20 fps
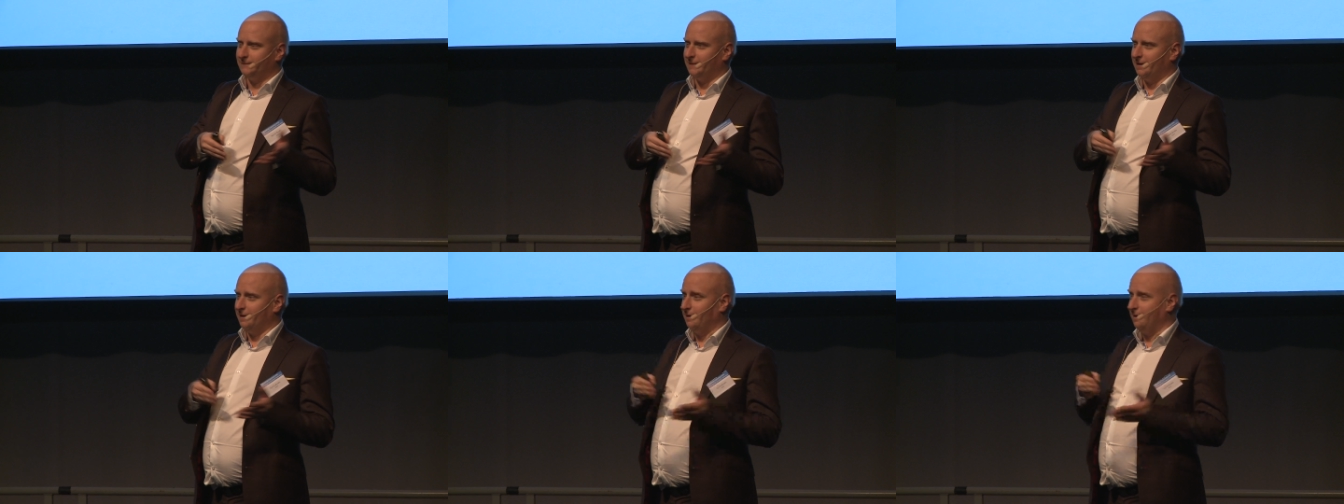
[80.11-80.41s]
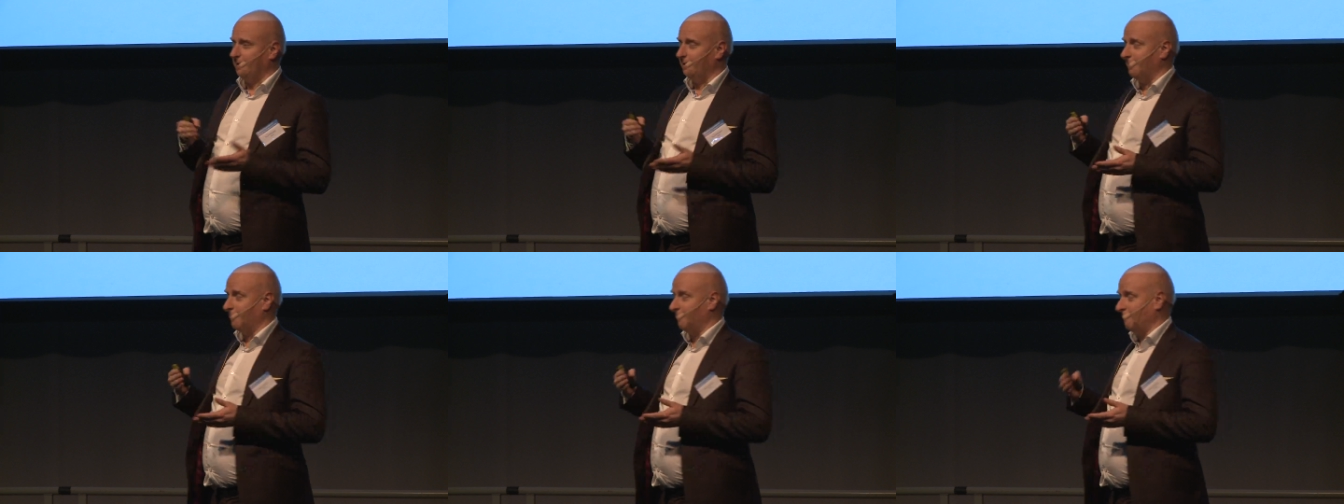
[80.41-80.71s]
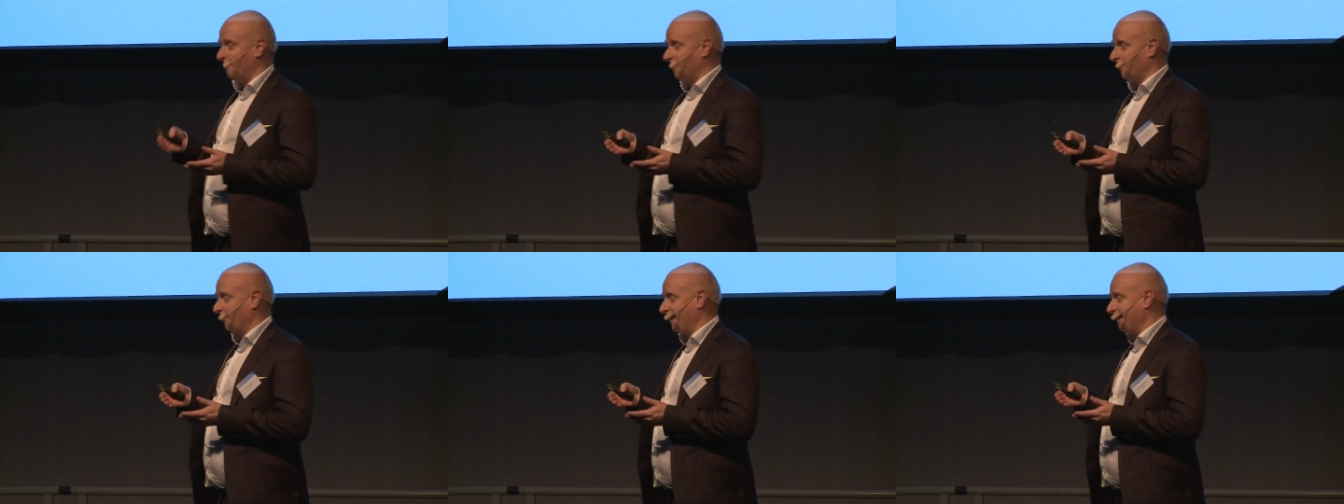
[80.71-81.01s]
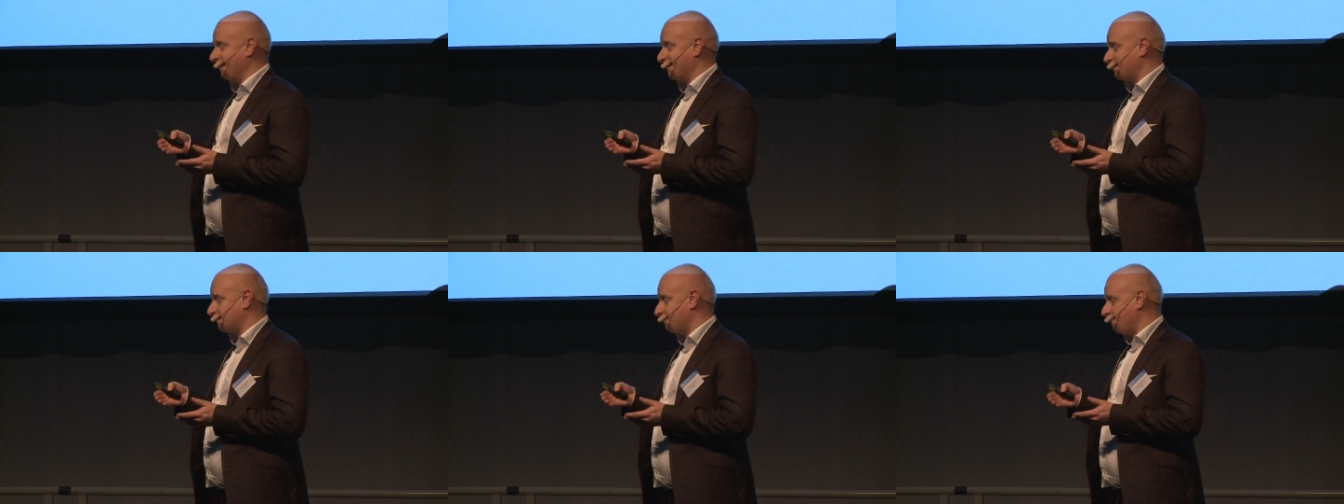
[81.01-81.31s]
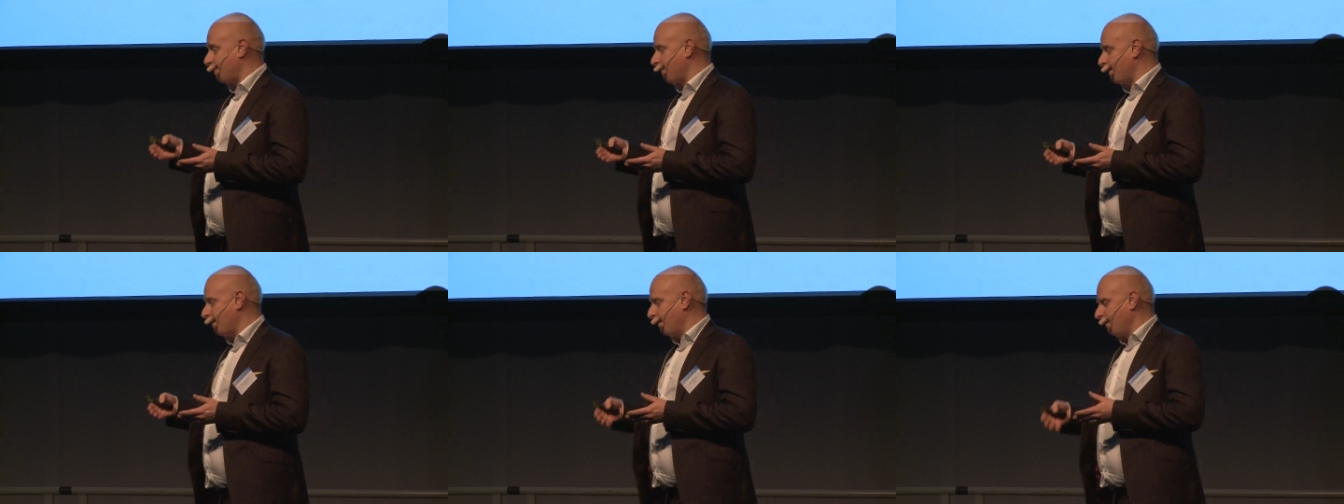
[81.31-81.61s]
more or less.
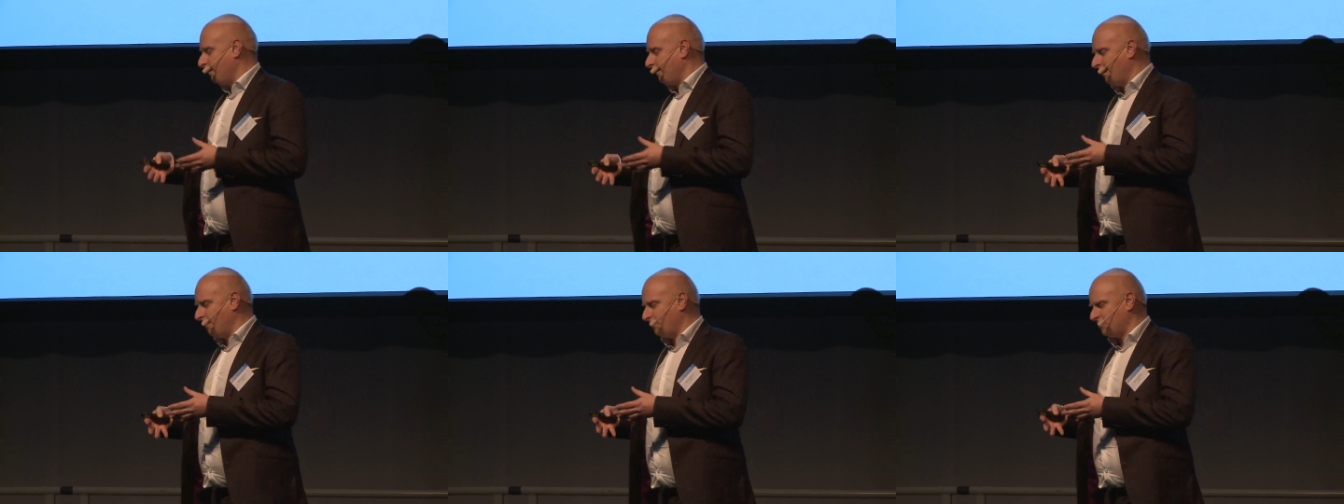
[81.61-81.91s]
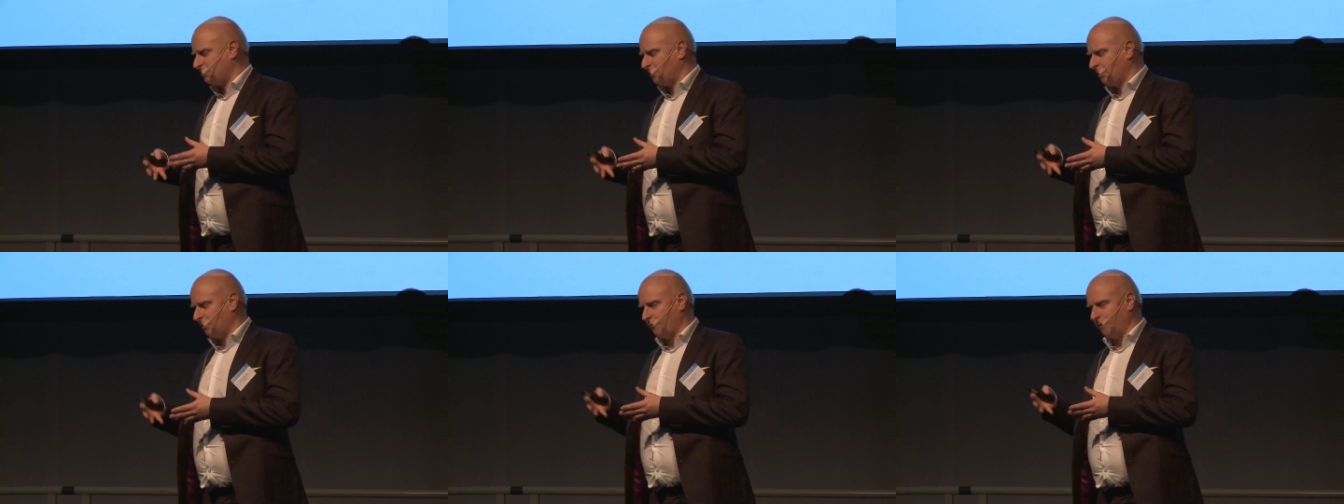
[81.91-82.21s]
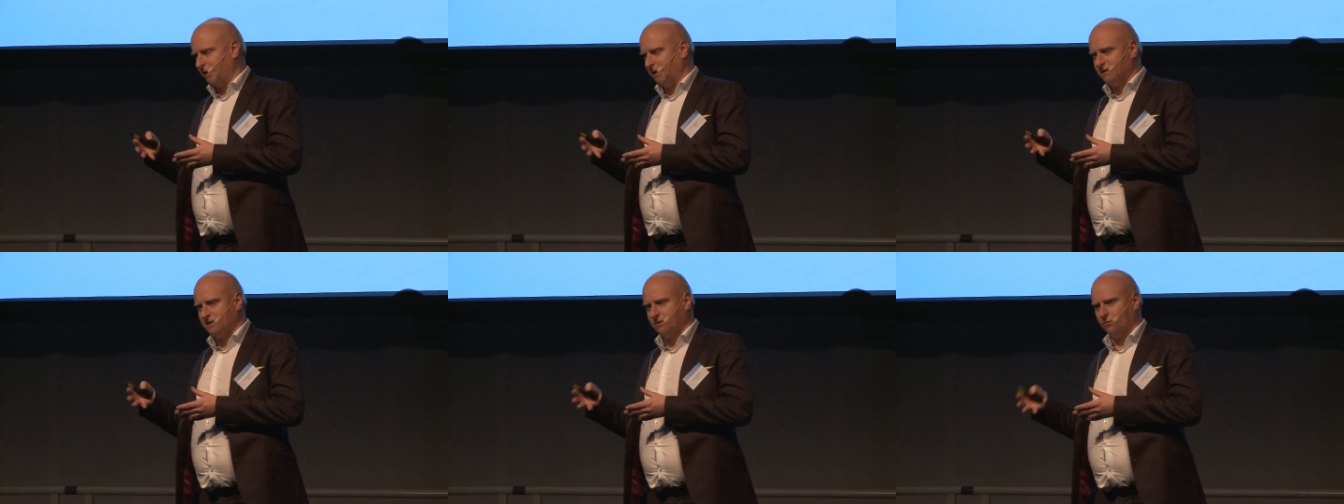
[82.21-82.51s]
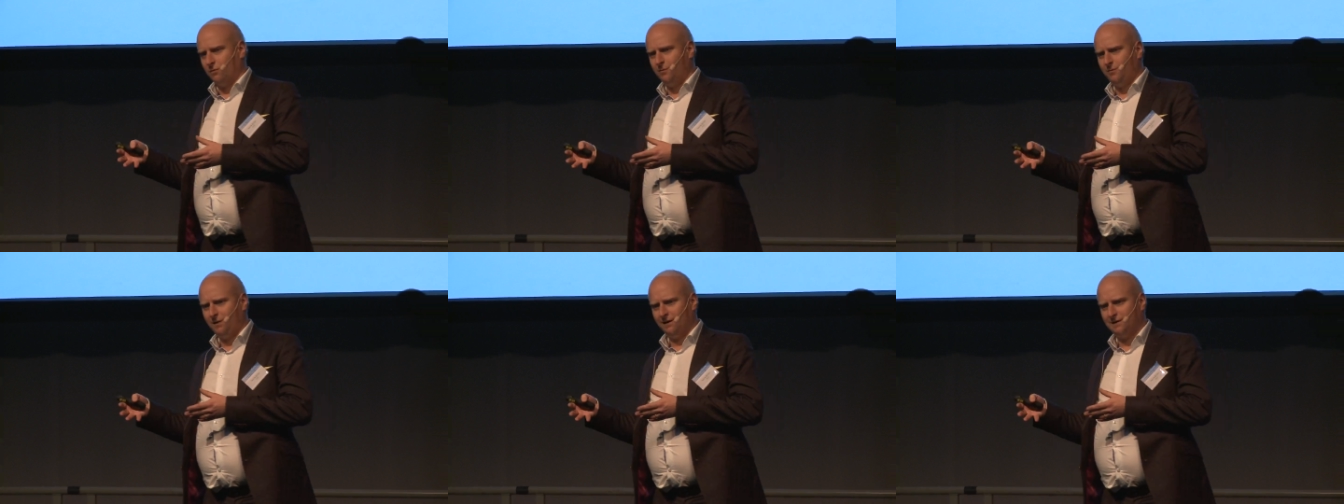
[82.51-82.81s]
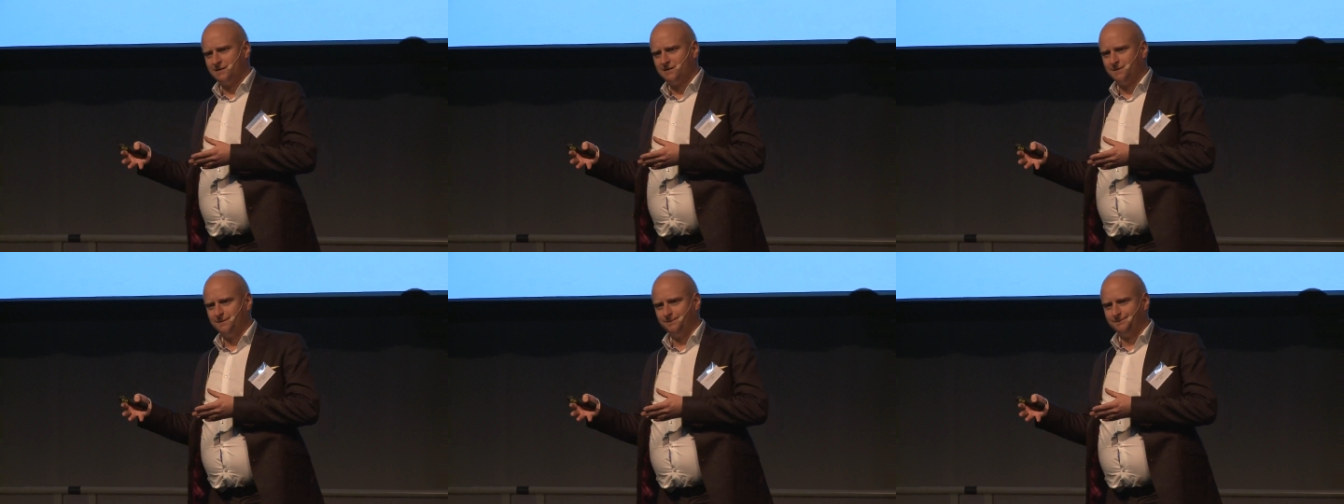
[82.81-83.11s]
Then we started with the
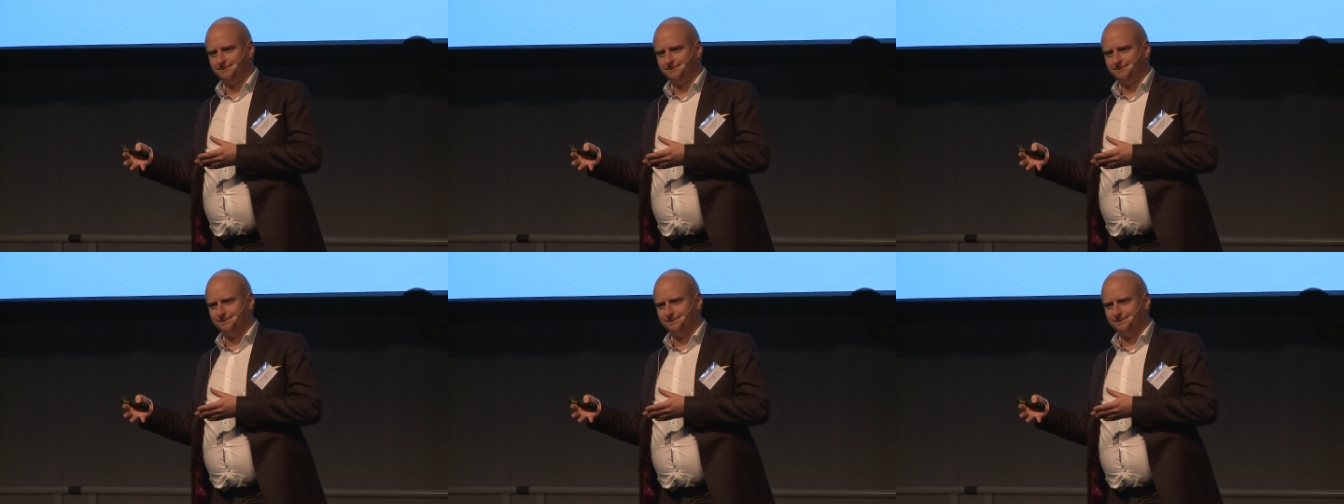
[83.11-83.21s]
sawmills,